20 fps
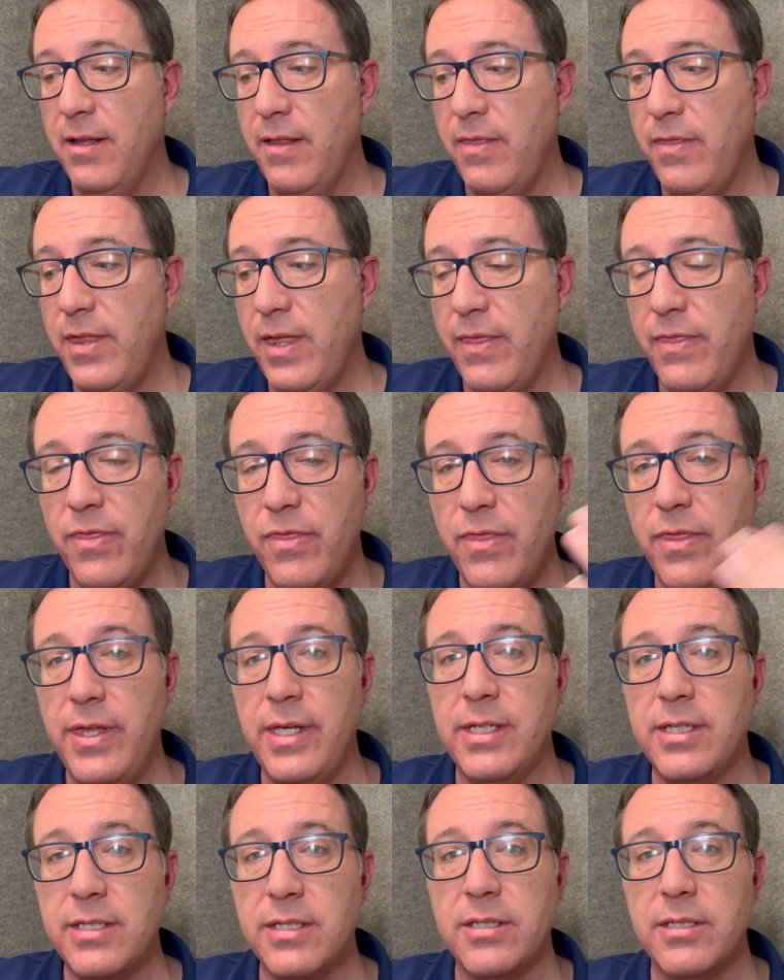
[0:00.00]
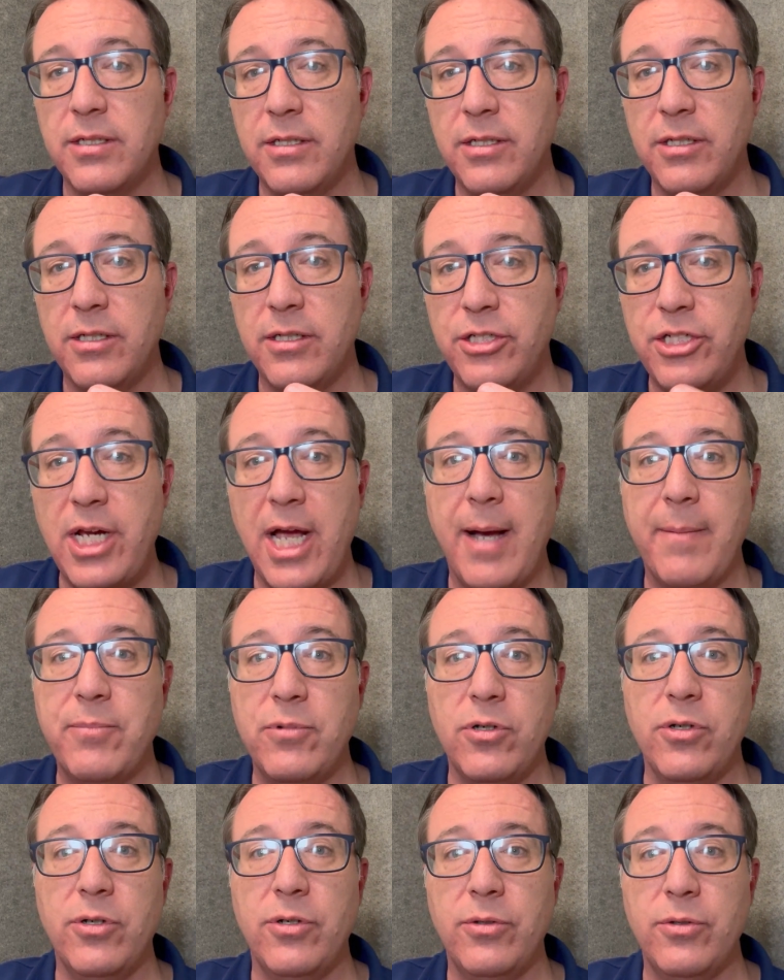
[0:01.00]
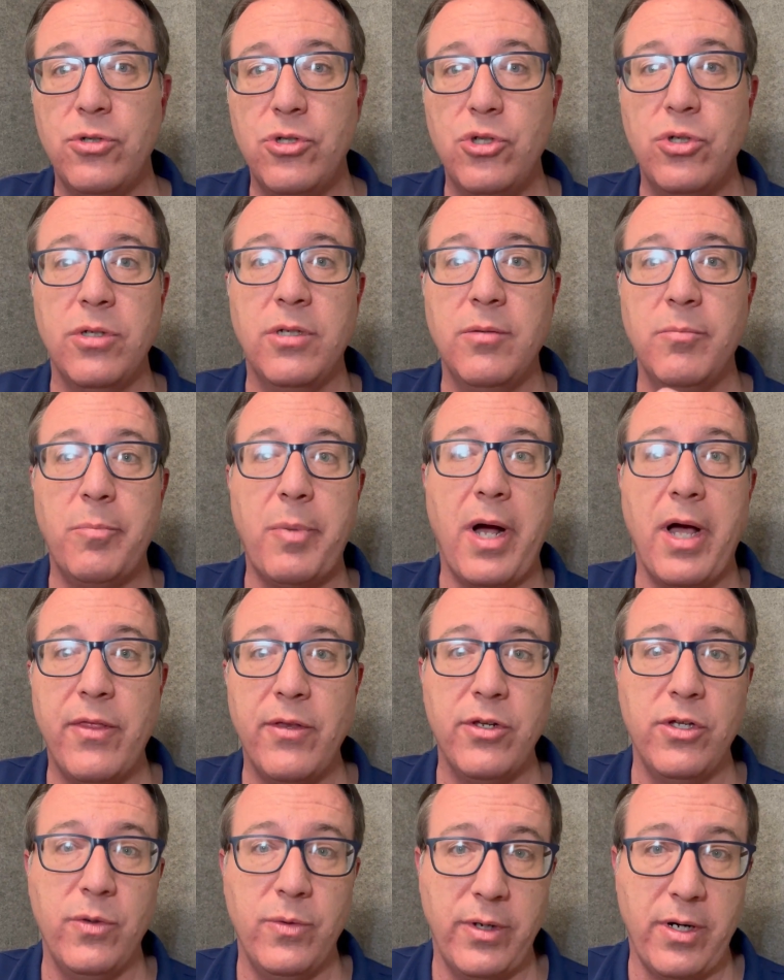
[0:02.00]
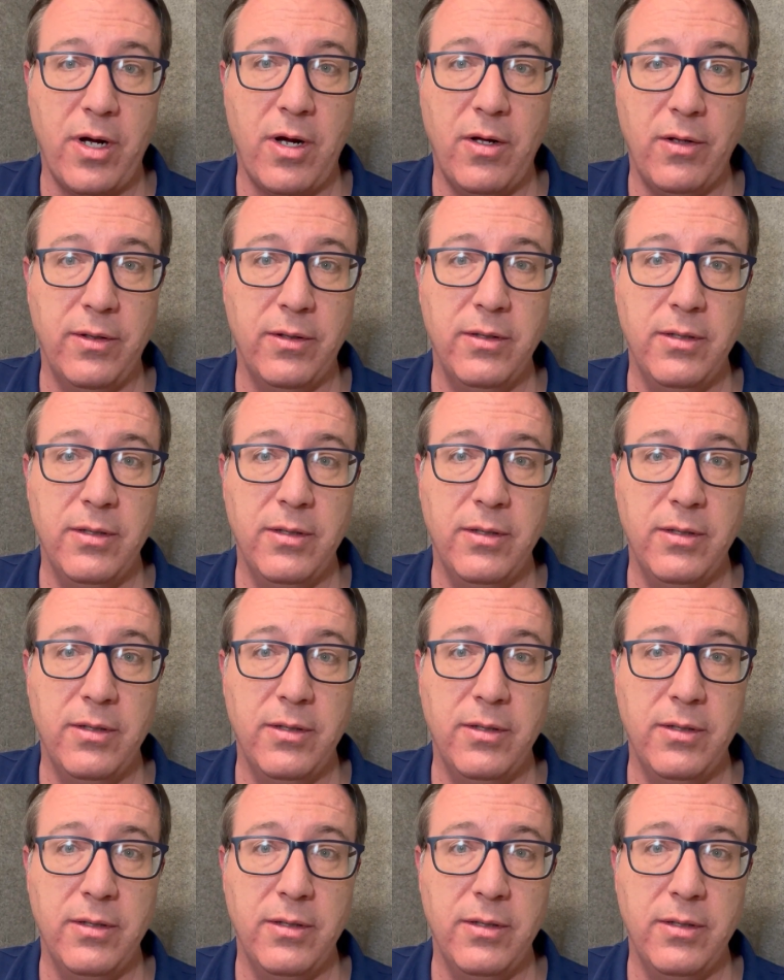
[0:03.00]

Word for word: then this chapter shouldn't bother you at all.